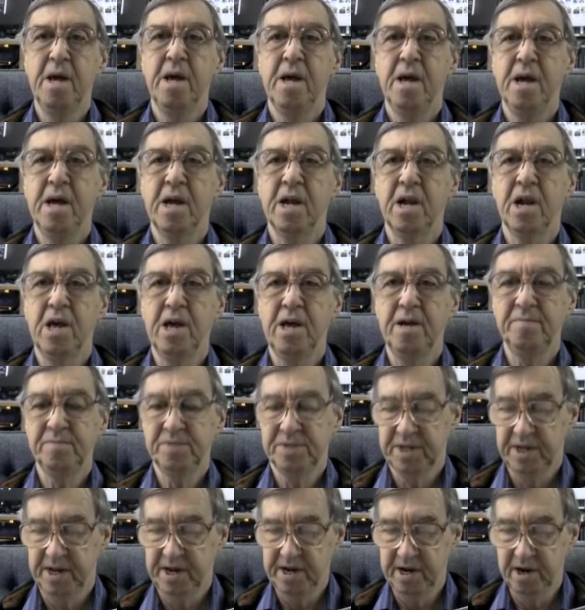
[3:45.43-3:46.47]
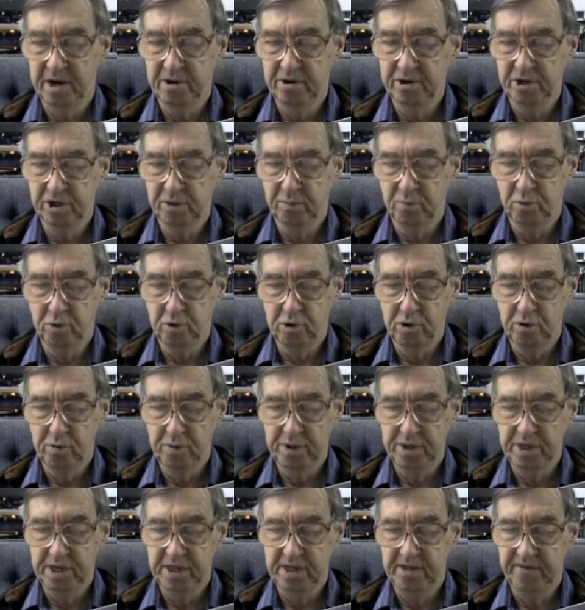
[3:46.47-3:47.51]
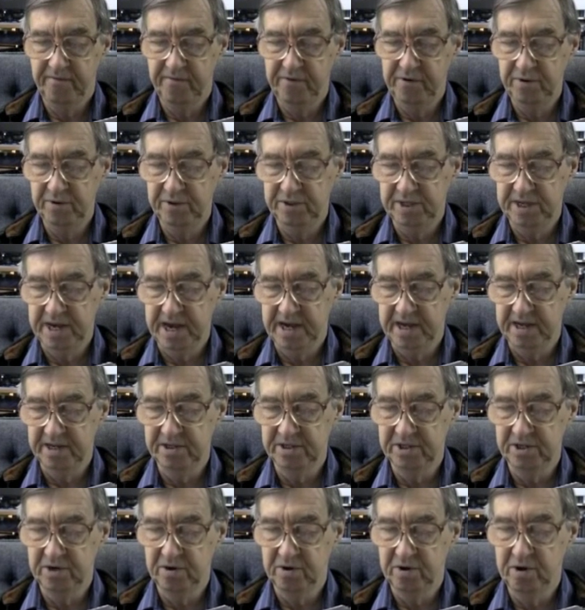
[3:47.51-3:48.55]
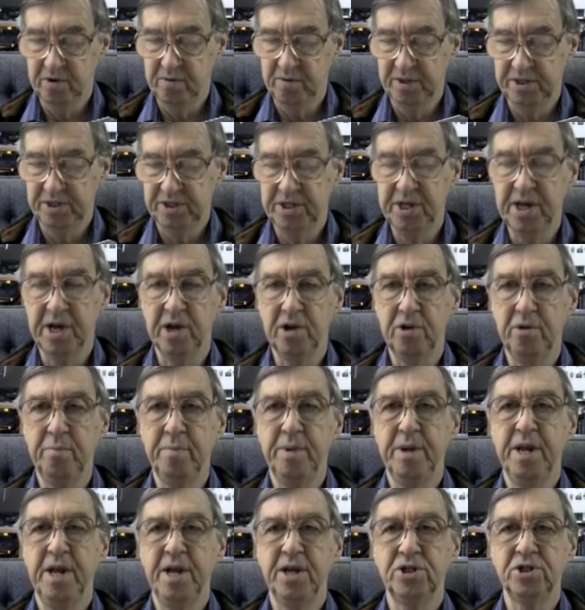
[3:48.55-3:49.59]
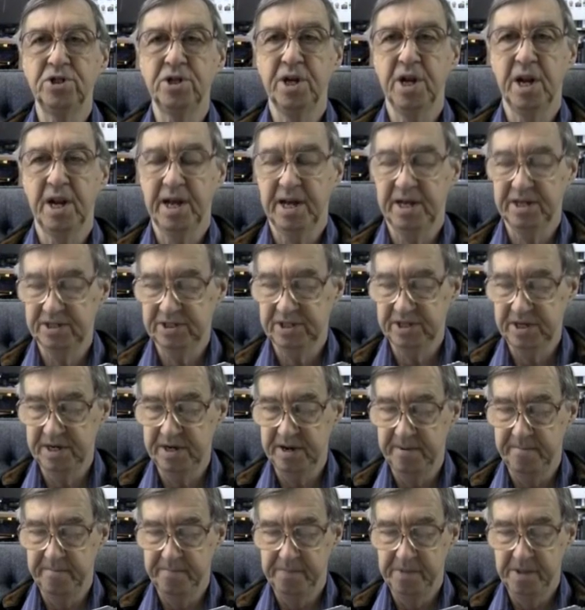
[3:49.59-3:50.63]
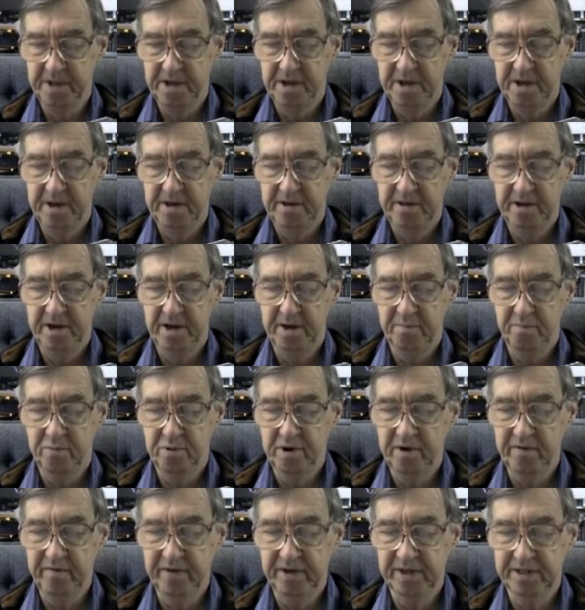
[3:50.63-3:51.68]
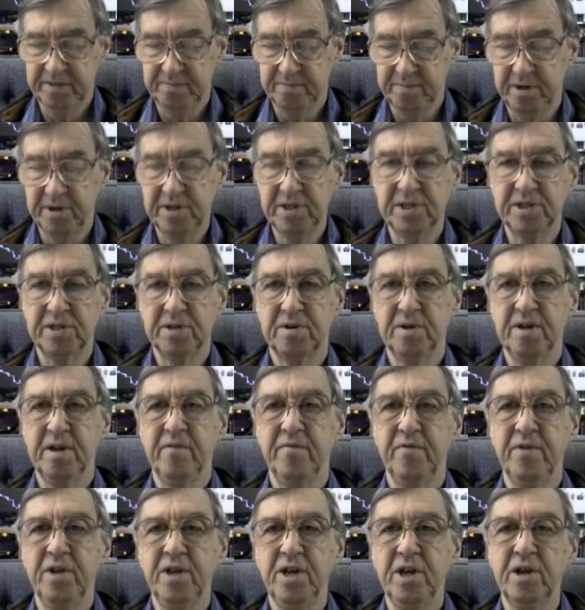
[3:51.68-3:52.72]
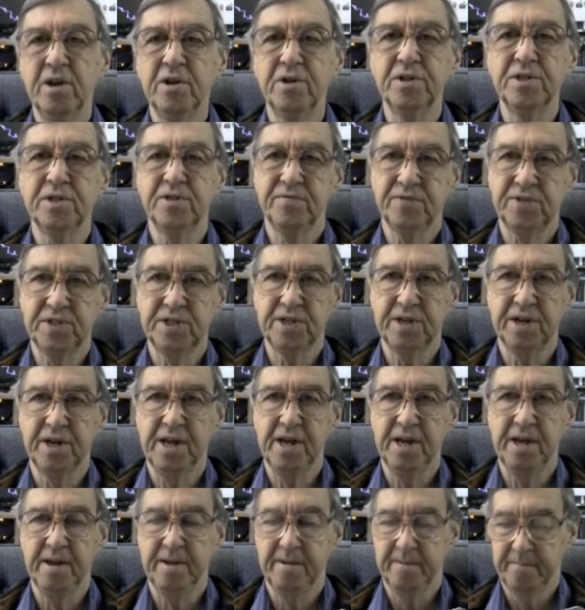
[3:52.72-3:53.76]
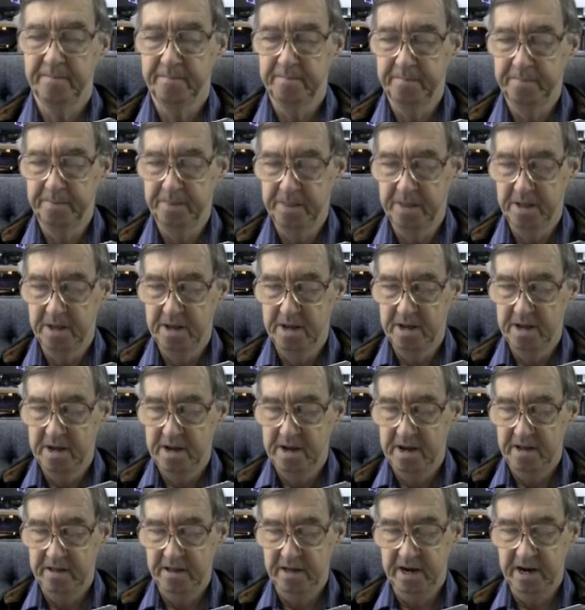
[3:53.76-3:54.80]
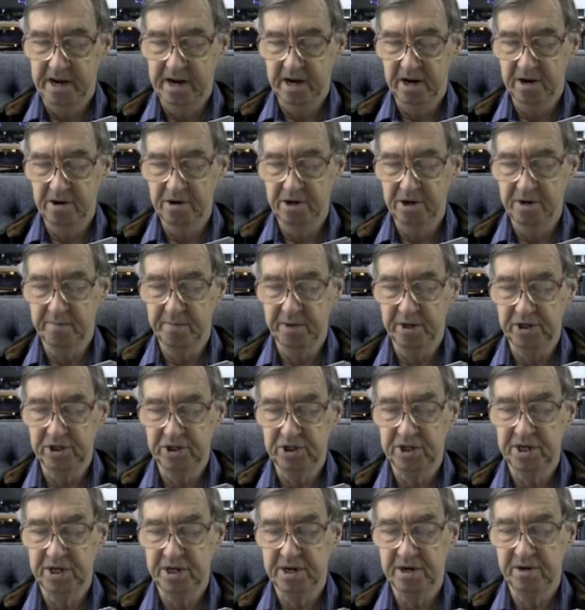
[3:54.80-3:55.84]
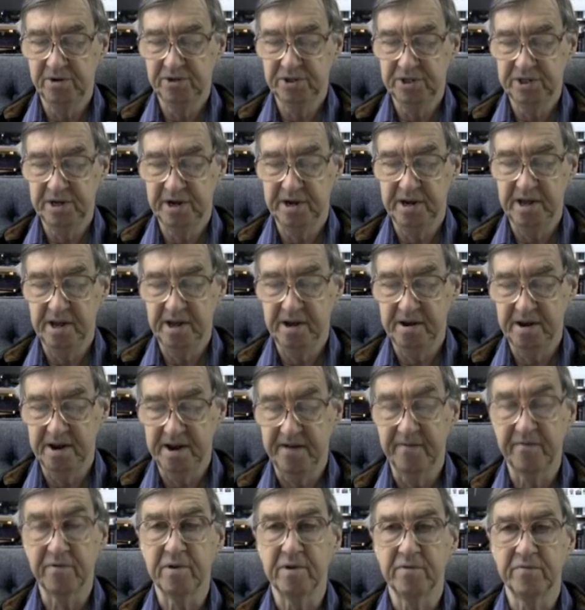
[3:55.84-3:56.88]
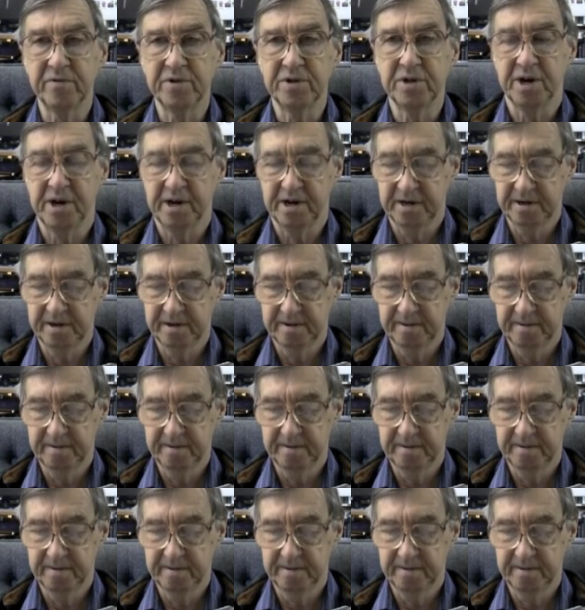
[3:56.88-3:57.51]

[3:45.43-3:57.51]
He claims that he learned more within the few seconds during which the illumination lasted than in previous months or even years of study, and that he learned much that no study could ever have taught.